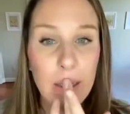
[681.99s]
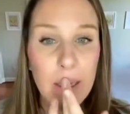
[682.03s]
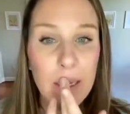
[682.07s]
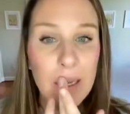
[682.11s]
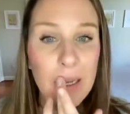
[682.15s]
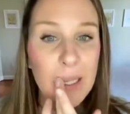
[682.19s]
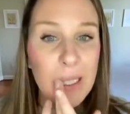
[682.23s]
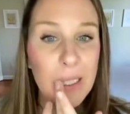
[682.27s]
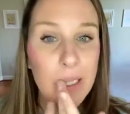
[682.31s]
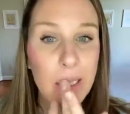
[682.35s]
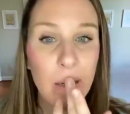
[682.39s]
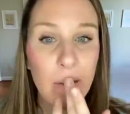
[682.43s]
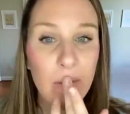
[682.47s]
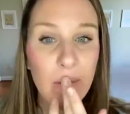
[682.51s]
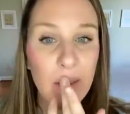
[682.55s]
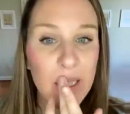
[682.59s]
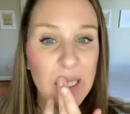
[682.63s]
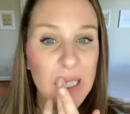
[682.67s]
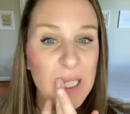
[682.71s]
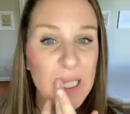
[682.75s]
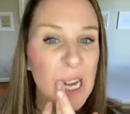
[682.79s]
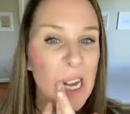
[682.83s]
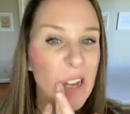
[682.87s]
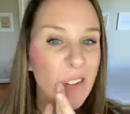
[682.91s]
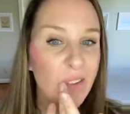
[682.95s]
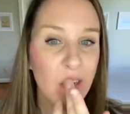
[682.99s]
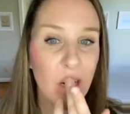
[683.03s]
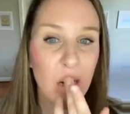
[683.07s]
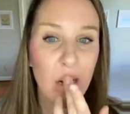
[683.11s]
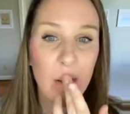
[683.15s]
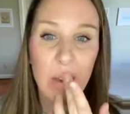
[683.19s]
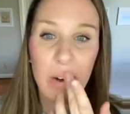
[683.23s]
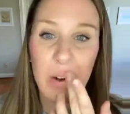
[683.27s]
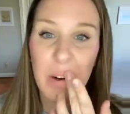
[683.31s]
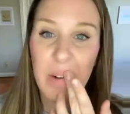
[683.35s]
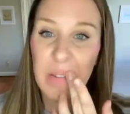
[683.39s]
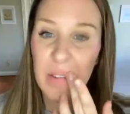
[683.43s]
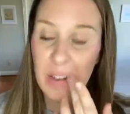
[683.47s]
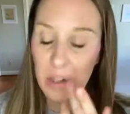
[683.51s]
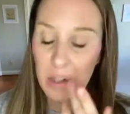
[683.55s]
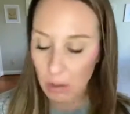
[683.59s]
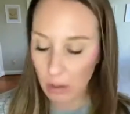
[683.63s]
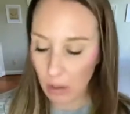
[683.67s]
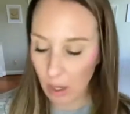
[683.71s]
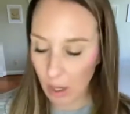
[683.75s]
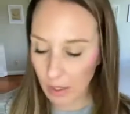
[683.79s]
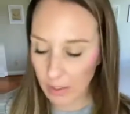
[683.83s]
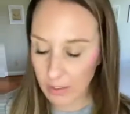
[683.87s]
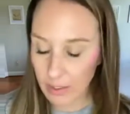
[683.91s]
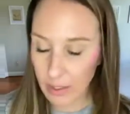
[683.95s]
So if they still have it on there, of their
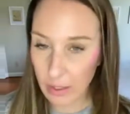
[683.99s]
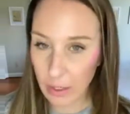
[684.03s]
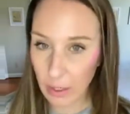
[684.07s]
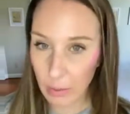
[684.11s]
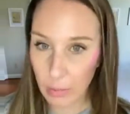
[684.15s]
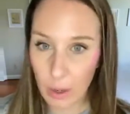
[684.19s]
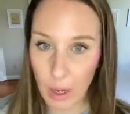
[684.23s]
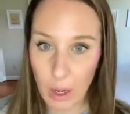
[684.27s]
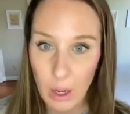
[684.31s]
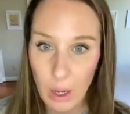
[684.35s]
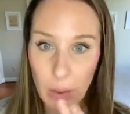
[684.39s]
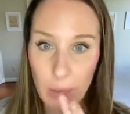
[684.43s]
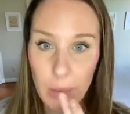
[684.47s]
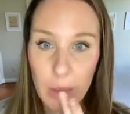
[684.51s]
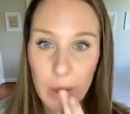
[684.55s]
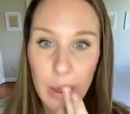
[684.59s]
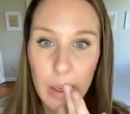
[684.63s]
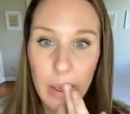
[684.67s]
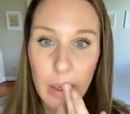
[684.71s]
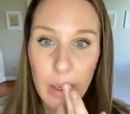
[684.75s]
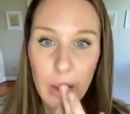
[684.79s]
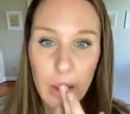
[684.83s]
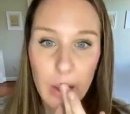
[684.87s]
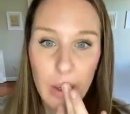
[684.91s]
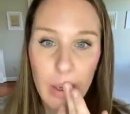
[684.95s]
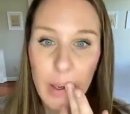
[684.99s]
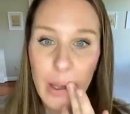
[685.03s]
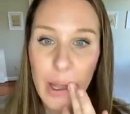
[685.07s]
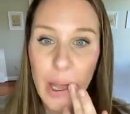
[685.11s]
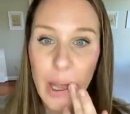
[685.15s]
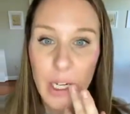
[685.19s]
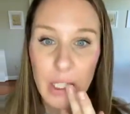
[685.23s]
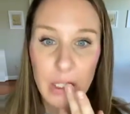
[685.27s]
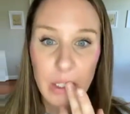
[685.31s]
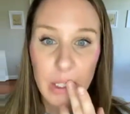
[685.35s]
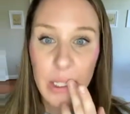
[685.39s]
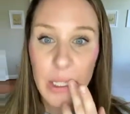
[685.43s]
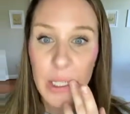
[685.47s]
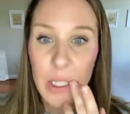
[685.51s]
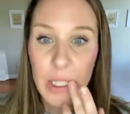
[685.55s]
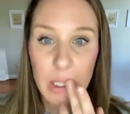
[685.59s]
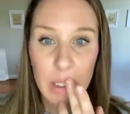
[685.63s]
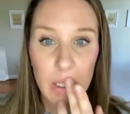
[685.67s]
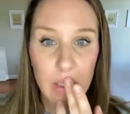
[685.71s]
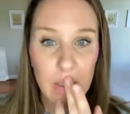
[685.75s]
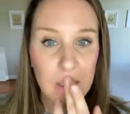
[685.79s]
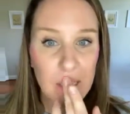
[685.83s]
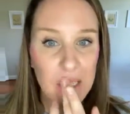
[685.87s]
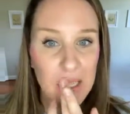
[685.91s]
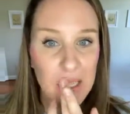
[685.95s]
gloss and their balm, I actually use
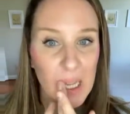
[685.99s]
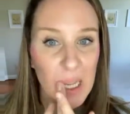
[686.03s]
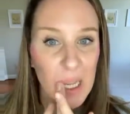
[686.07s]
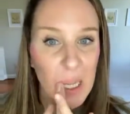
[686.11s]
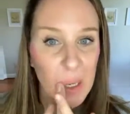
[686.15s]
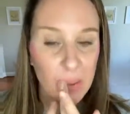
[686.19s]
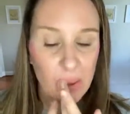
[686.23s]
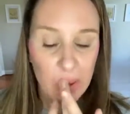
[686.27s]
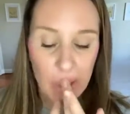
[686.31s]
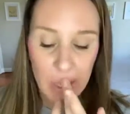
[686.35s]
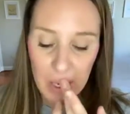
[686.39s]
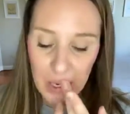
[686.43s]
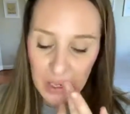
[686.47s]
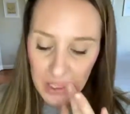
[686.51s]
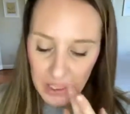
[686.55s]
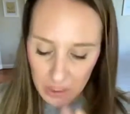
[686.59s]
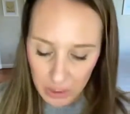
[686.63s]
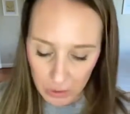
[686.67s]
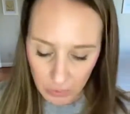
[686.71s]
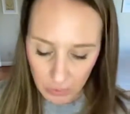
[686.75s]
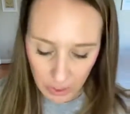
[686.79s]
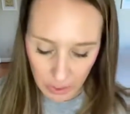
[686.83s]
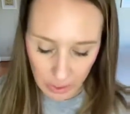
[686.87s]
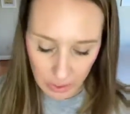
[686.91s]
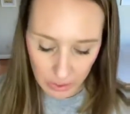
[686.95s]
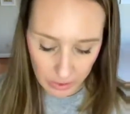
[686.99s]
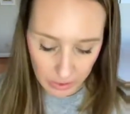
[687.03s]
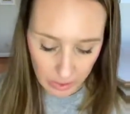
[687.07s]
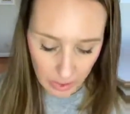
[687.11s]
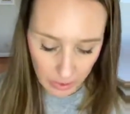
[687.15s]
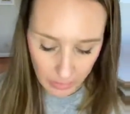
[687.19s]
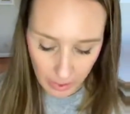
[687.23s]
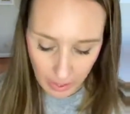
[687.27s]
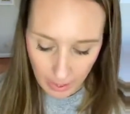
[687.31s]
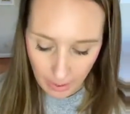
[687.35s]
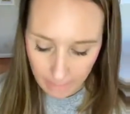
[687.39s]
those as illuminators when I do Demi.